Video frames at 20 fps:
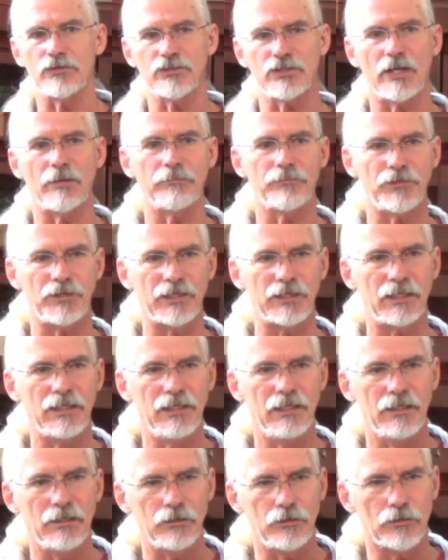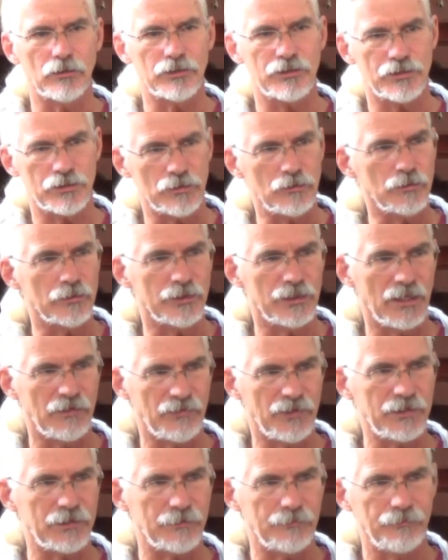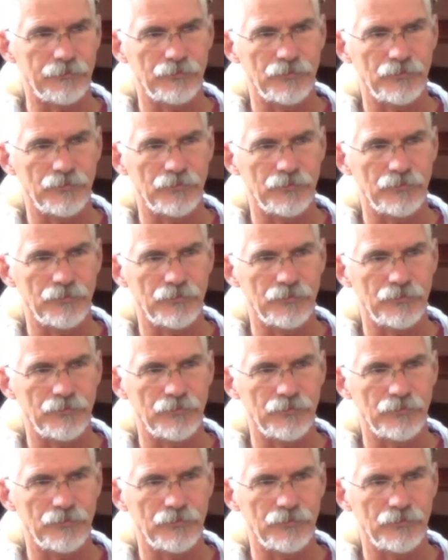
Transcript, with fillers: something, you're a steward of it